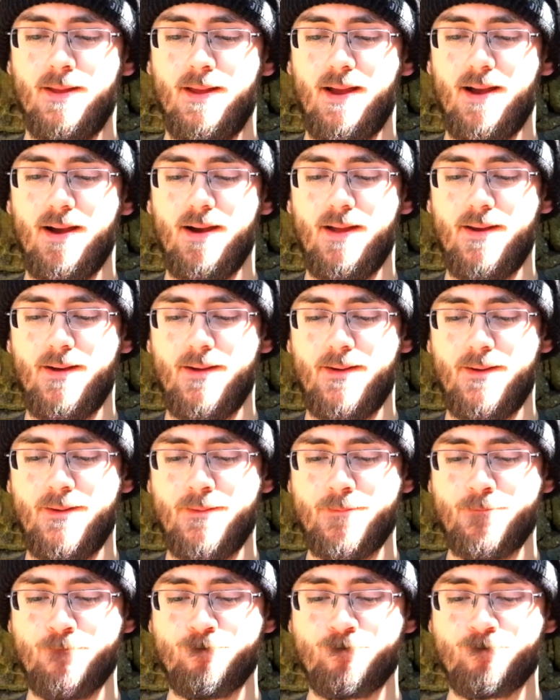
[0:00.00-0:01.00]
And
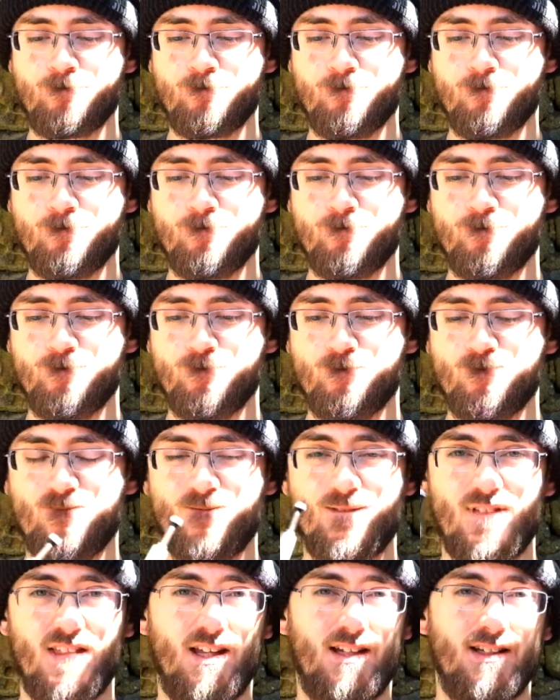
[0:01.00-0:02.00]

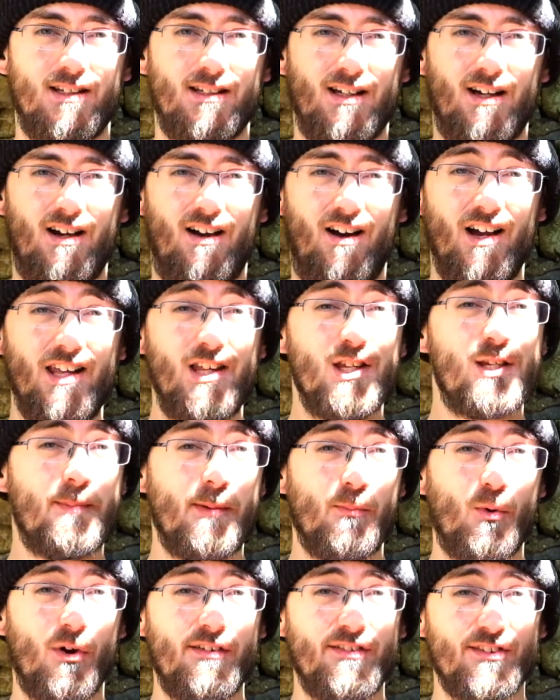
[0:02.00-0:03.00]
I used to be
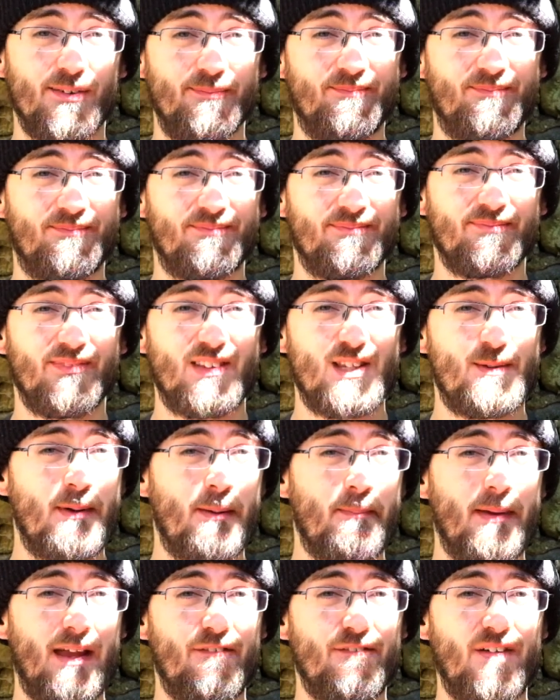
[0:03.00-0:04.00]
one of them. I used to be a
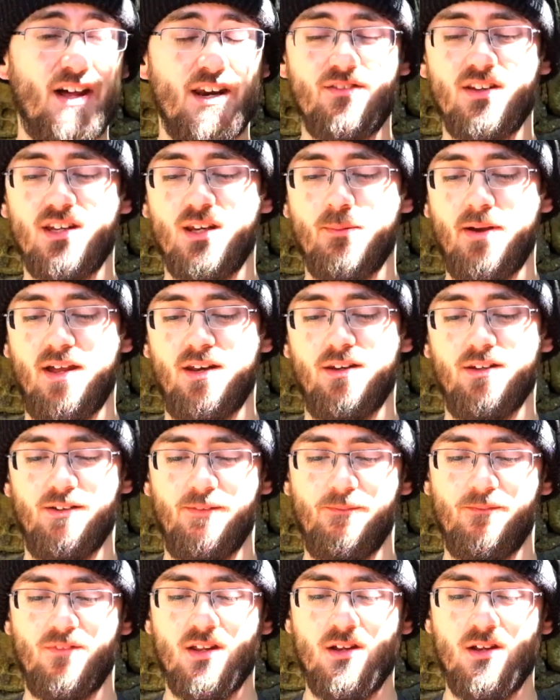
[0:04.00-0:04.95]
big fan of Independent.